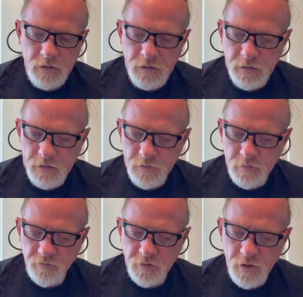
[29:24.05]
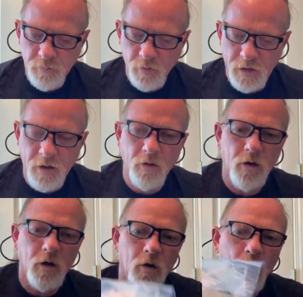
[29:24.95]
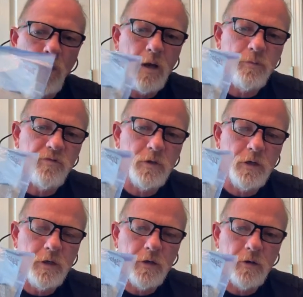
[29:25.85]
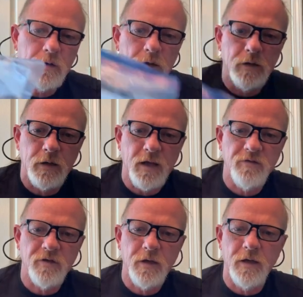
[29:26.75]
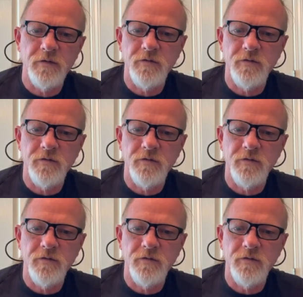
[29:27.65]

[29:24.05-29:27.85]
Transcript: And there's a couple of alcohol wipes in here in case I got